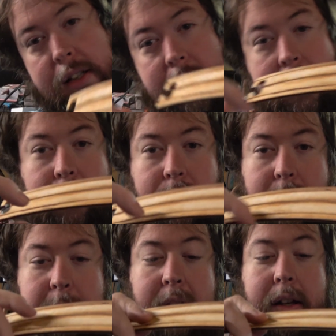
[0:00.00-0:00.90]
instead of
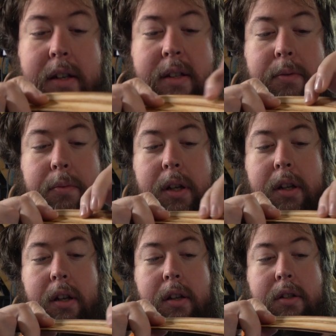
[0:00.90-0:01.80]
the magnetic
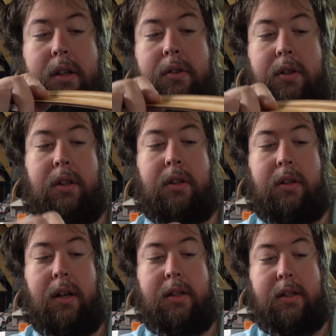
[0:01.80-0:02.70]
wire I showed you
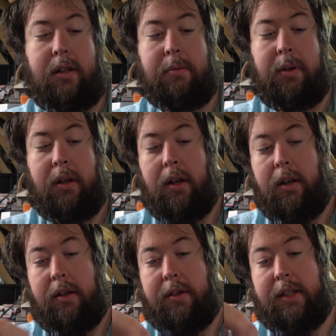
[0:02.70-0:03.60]
last time,
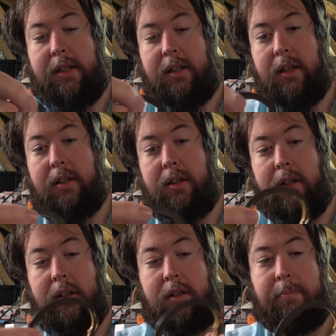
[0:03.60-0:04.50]
this is going to
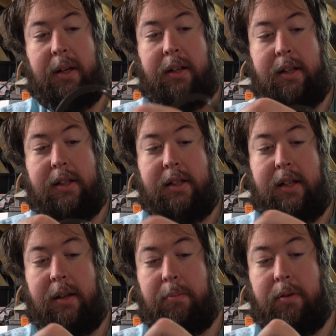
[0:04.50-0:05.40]
use magnetic
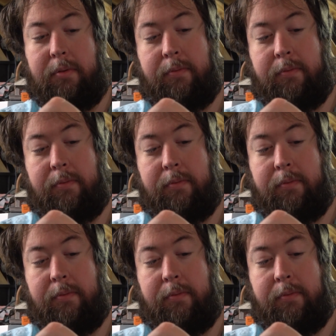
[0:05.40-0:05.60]
tape,